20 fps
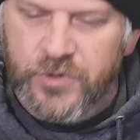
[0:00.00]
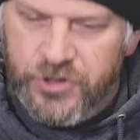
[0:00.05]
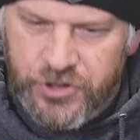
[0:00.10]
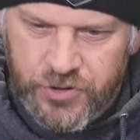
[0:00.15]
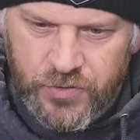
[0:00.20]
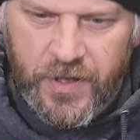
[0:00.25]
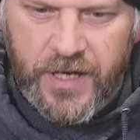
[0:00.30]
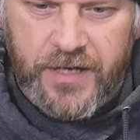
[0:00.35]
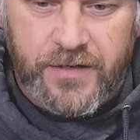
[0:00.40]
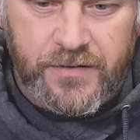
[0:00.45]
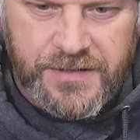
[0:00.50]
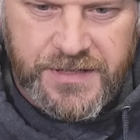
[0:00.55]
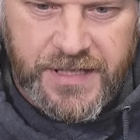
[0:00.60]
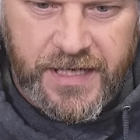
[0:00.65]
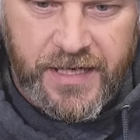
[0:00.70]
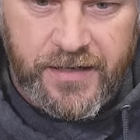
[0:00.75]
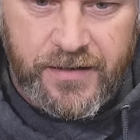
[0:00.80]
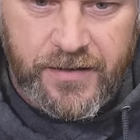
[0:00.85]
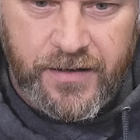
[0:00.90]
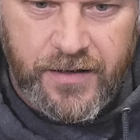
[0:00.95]
Would you
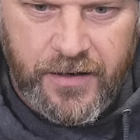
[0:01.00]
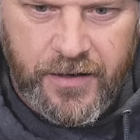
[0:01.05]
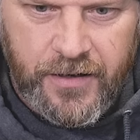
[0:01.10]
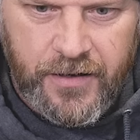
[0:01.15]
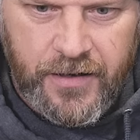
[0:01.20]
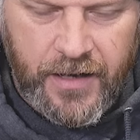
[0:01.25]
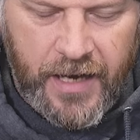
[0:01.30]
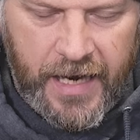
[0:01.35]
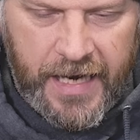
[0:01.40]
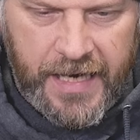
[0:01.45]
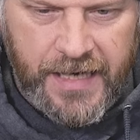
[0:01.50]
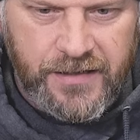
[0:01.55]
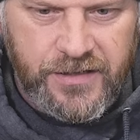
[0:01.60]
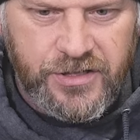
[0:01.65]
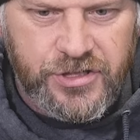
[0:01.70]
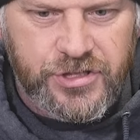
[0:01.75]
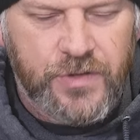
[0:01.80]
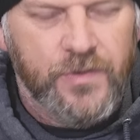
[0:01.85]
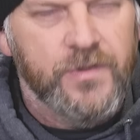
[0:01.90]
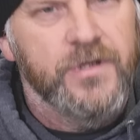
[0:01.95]
entertain Andy
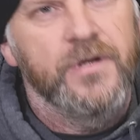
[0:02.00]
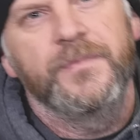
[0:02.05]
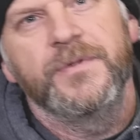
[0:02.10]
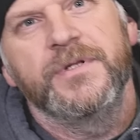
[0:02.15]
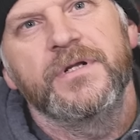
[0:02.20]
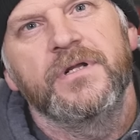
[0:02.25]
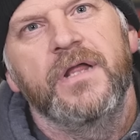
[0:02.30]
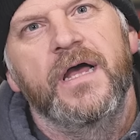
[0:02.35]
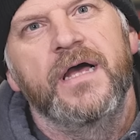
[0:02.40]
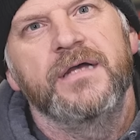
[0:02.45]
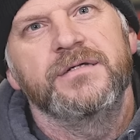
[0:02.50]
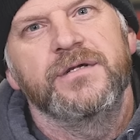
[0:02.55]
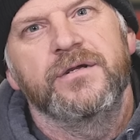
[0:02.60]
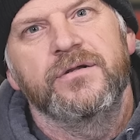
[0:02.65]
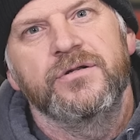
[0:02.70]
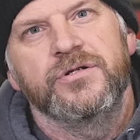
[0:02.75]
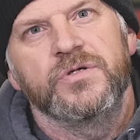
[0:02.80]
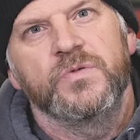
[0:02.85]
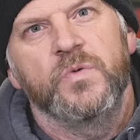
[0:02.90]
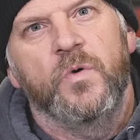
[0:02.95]
showing up at the Classic
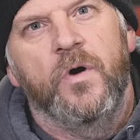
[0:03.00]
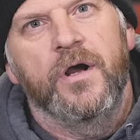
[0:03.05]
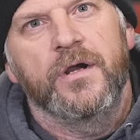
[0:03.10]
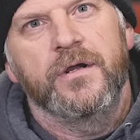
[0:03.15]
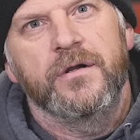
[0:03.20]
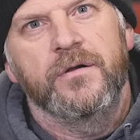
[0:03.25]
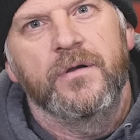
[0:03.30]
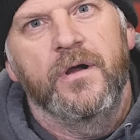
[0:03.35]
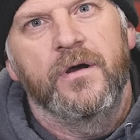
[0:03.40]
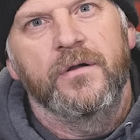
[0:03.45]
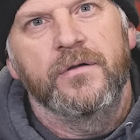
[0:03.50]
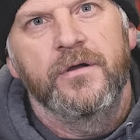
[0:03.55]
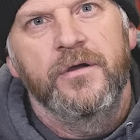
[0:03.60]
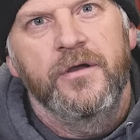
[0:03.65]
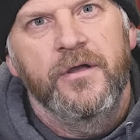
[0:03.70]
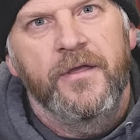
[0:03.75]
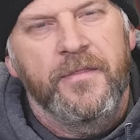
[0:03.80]
and just walking around?